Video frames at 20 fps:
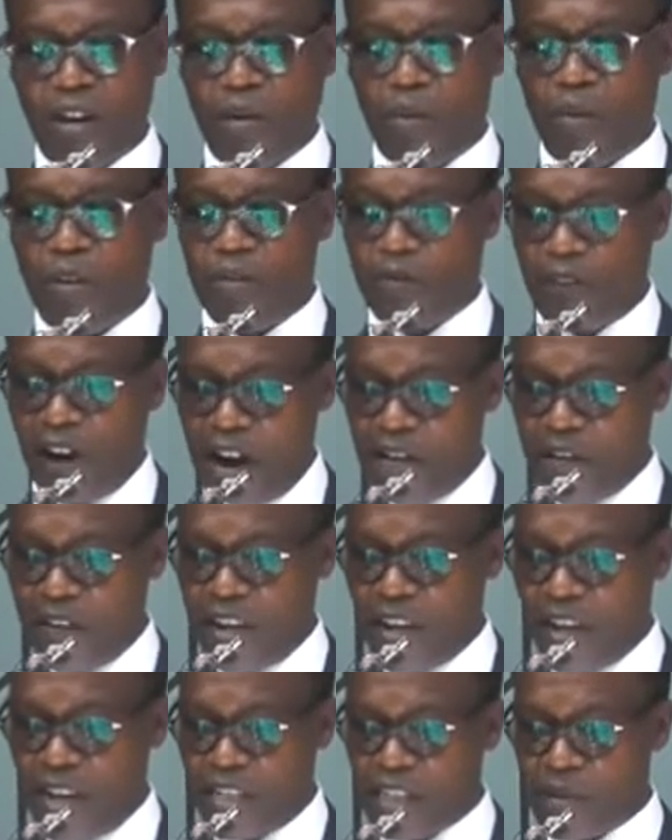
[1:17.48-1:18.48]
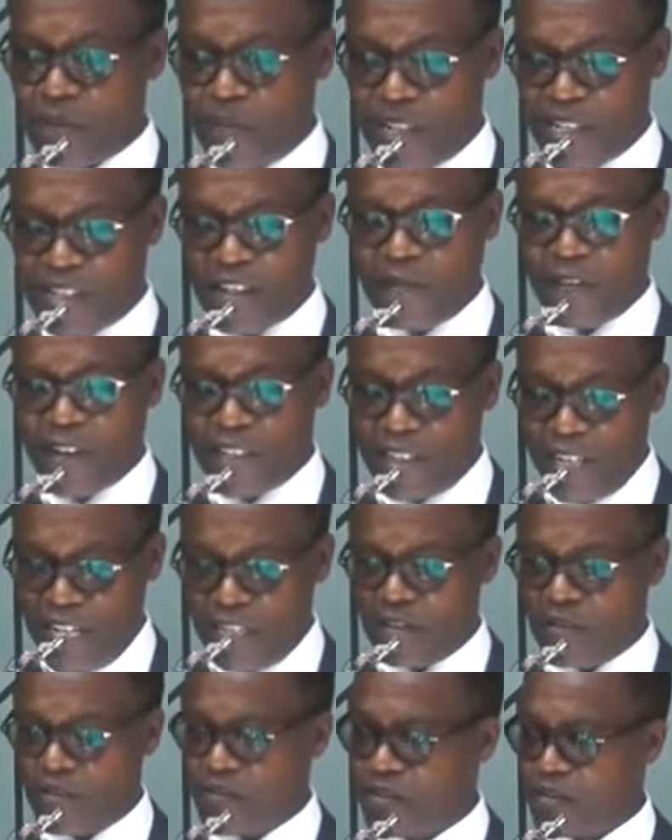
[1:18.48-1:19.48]
with varying and specific
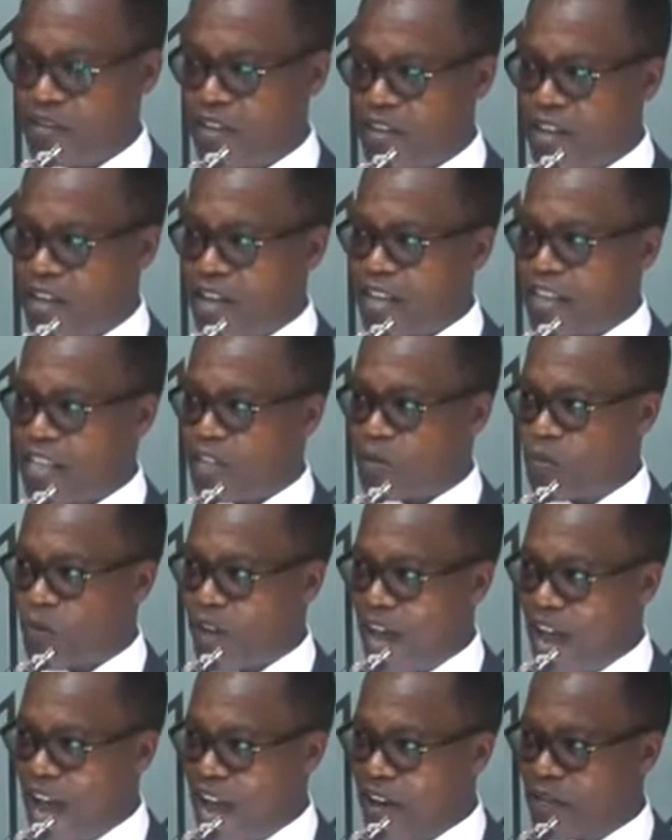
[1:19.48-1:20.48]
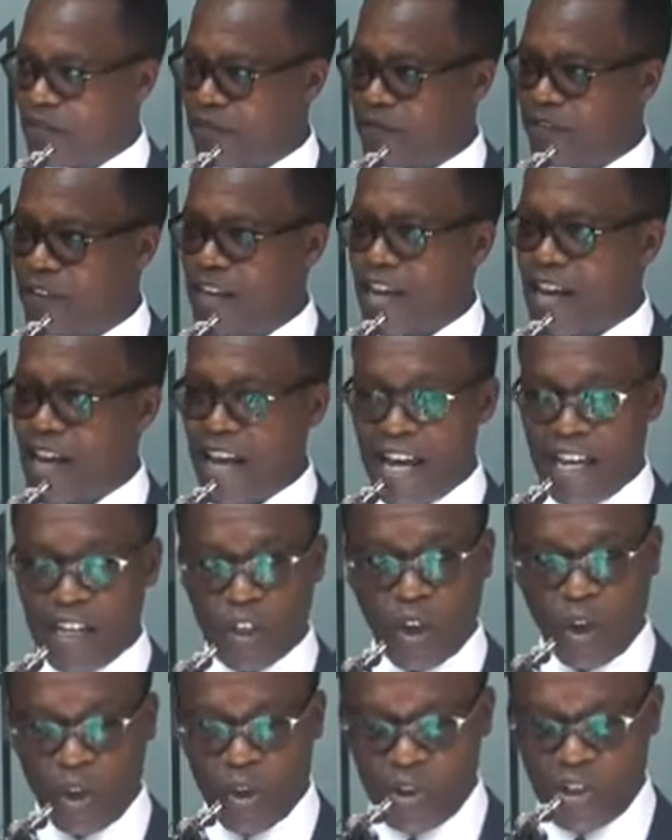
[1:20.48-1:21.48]
needs that we have and
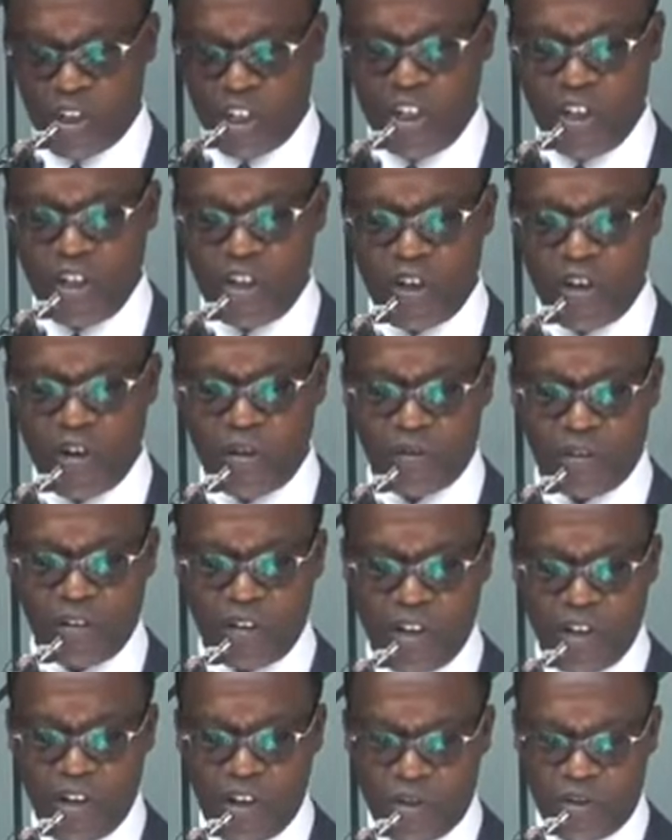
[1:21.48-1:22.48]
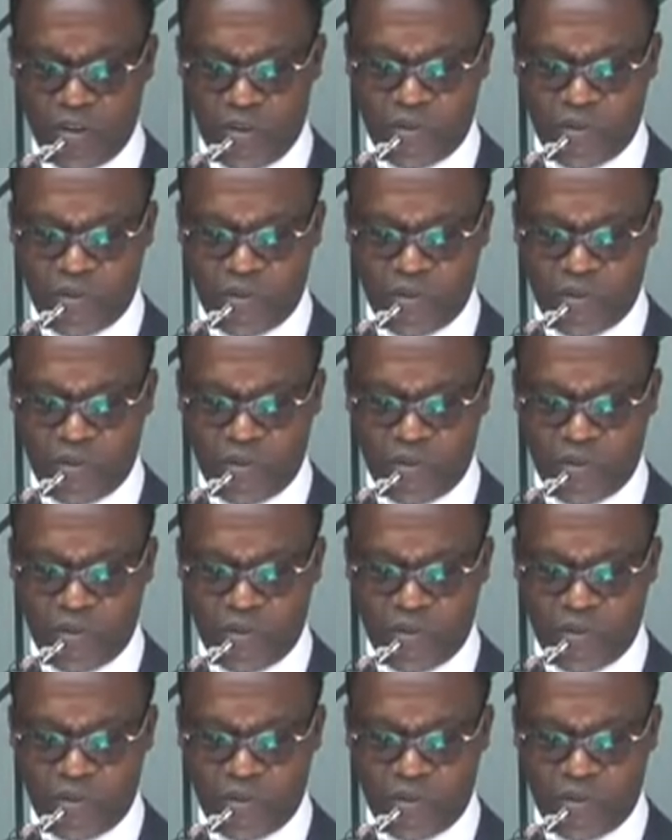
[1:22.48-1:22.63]
continue to